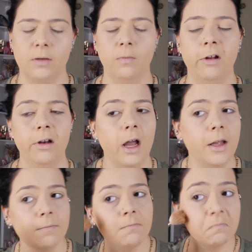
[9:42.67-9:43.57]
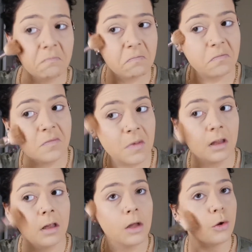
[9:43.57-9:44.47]
and whatnot,
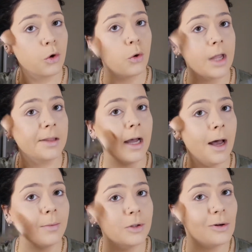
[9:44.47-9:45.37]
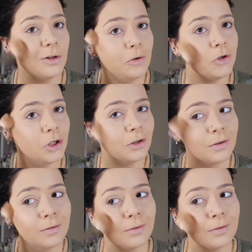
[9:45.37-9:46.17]
create that optical illusion.